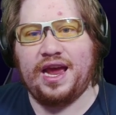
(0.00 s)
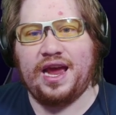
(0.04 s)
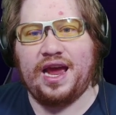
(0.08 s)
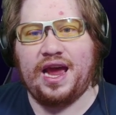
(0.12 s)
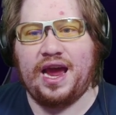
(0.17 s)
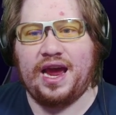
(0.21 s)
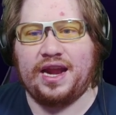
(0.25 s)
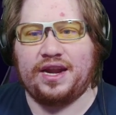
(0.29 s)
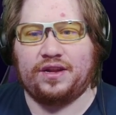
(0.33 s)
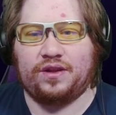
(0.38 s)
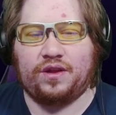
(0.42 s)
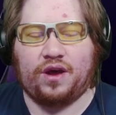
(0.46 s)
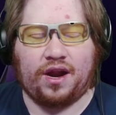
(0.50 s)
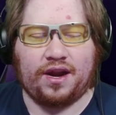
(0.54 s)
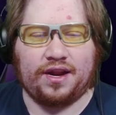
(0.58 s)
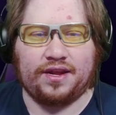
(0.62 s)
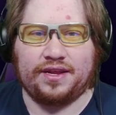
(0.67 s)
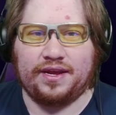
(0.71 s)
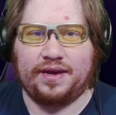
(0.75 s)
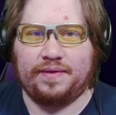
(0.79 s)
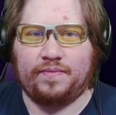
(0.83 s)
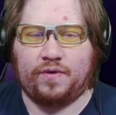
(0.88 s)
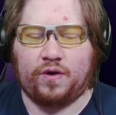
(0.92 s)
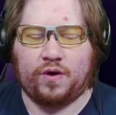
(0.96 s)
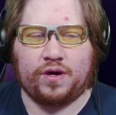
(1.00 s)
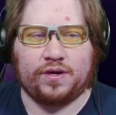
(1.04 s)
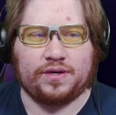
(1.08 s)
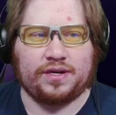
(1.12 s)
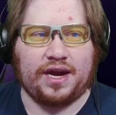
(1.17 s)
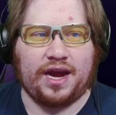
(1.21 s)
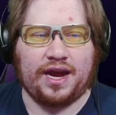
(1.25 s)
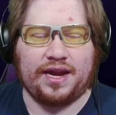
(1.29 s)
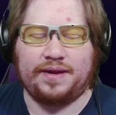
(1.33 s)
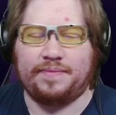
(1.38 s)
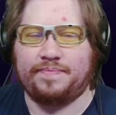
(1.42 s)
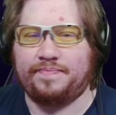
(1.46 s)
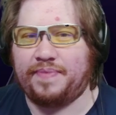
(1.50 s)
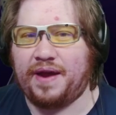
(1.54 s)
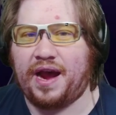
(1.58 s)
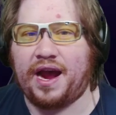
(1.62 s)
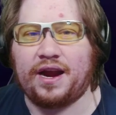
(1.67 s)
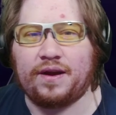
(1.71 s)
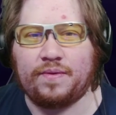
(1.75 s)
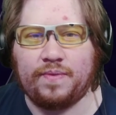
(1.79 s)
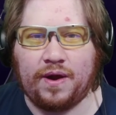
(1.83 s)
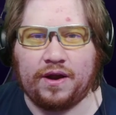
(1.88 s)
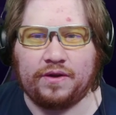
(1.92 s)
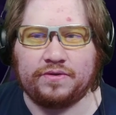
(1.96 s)
and a lot of them are kind of
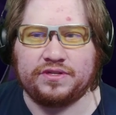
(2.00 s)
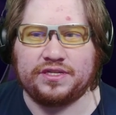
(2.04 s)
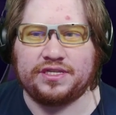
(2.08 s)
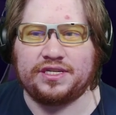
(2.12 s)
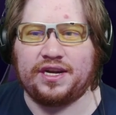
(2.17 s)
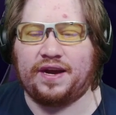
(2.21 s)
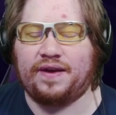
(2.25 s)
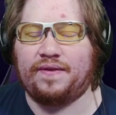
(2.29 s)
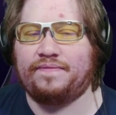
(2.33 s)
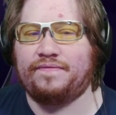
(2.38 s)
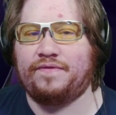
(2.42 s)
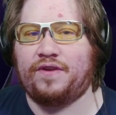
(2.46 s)
background stuff,